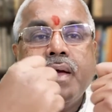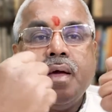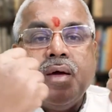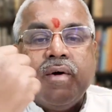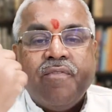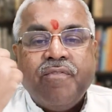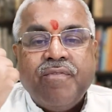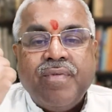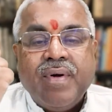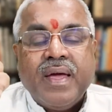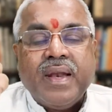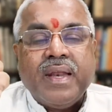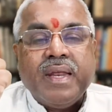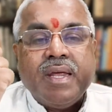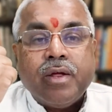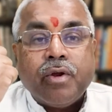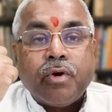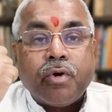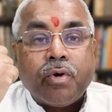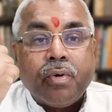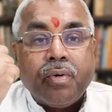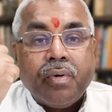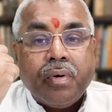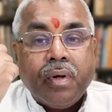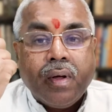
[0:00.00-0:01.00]

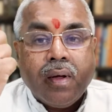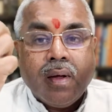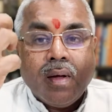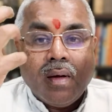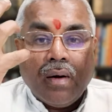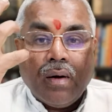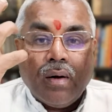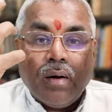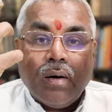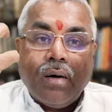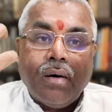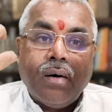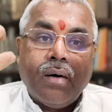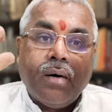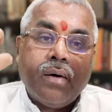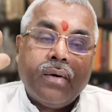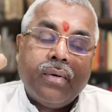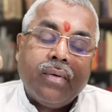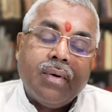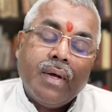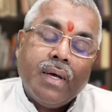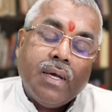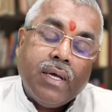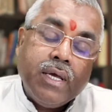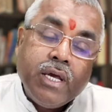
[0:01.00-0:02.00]
very
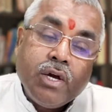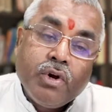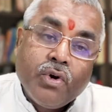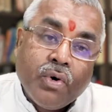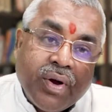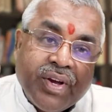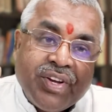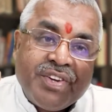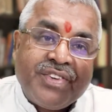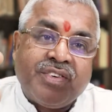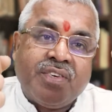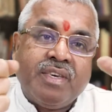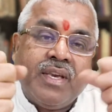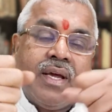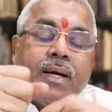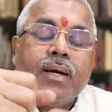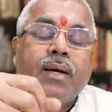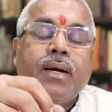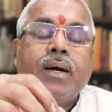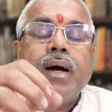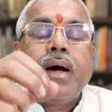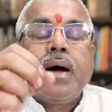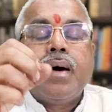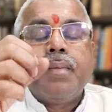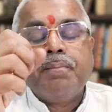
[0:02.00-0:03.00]
egoistic,
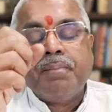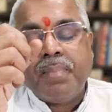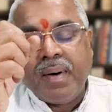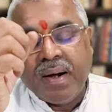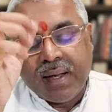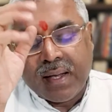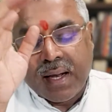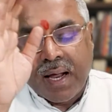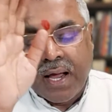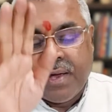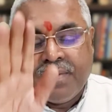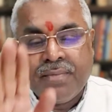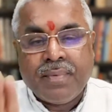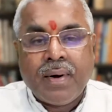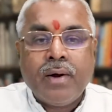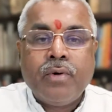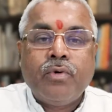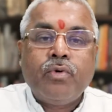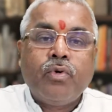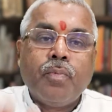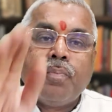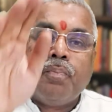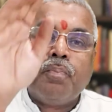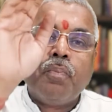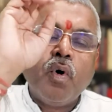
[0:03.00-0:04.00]
but I want
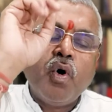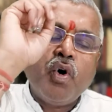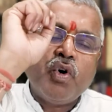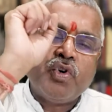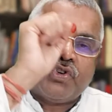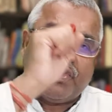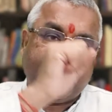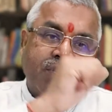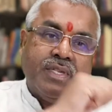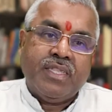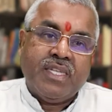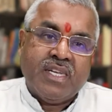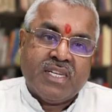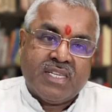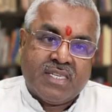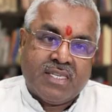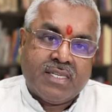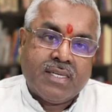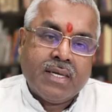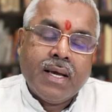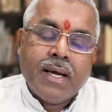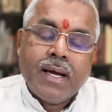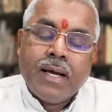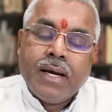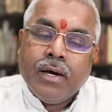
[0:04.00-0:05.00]
to boast this.
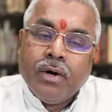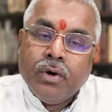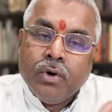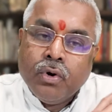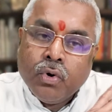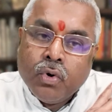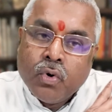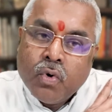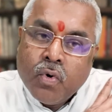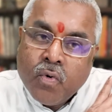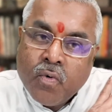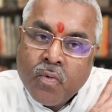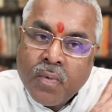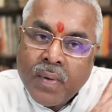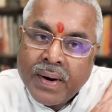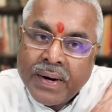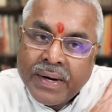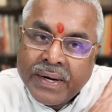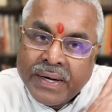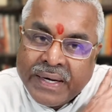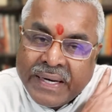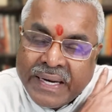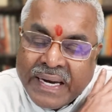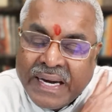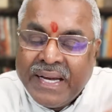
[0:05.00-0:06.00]
No one
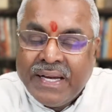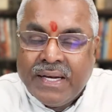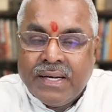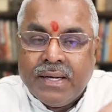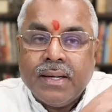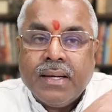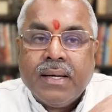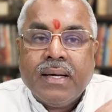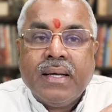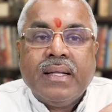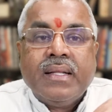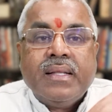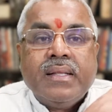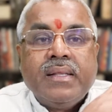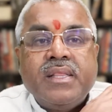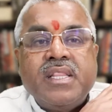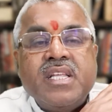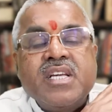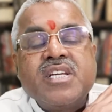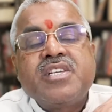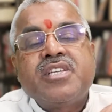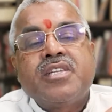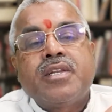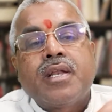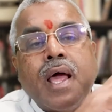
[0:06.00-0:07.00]
did
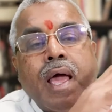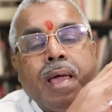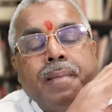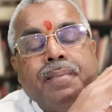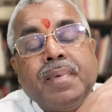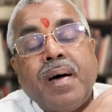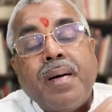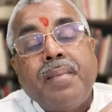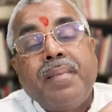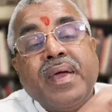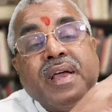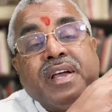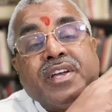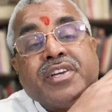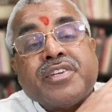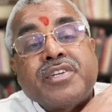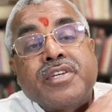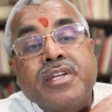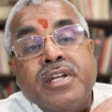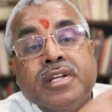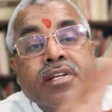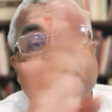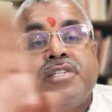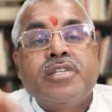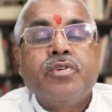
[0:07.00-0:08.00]
this type of
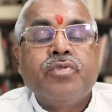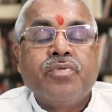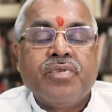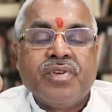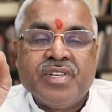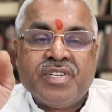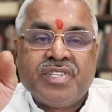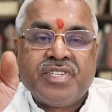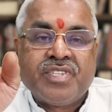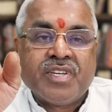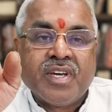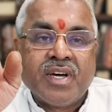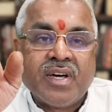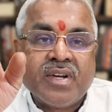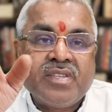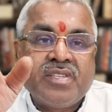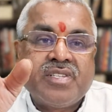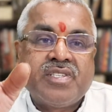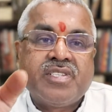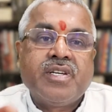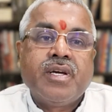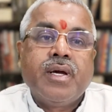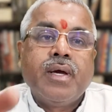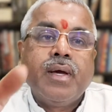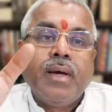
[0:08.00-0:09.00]
extensive
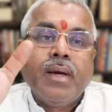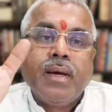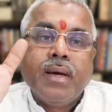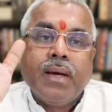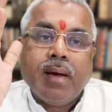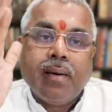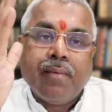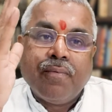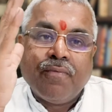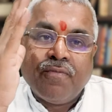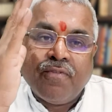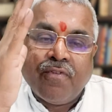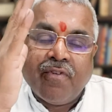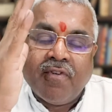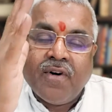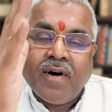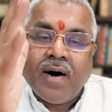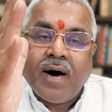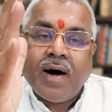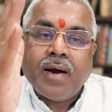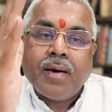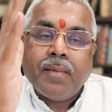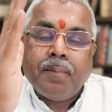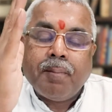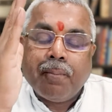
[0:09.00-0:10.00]
research
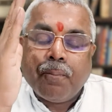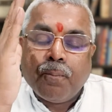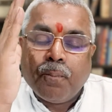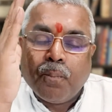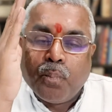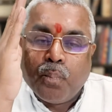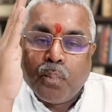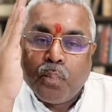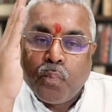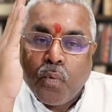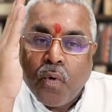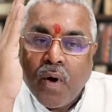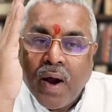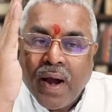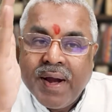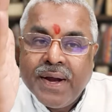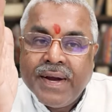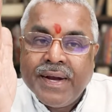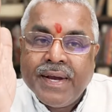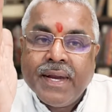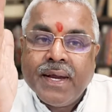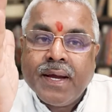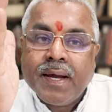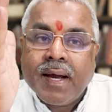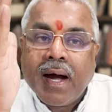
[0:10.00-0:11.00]
for
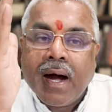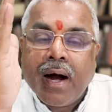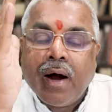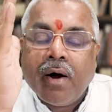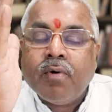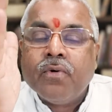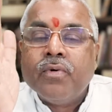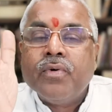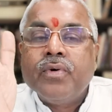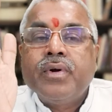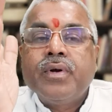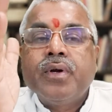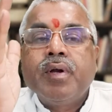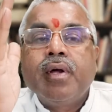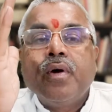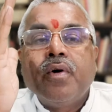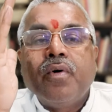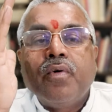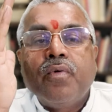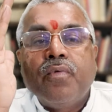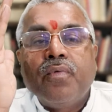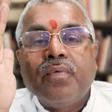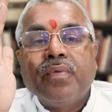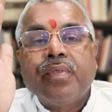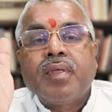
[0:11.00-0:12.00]
pointing out
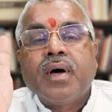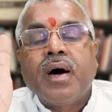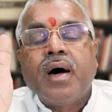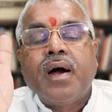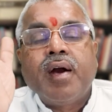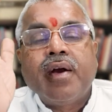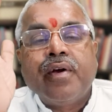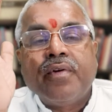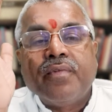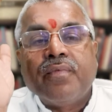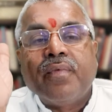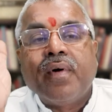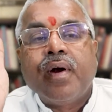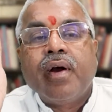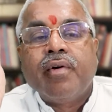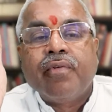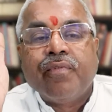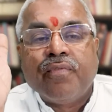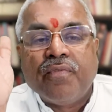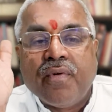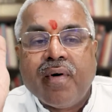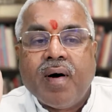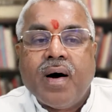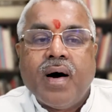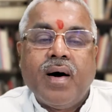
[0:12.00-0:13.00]
Third World
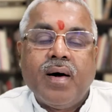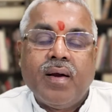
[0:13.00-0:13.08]
War.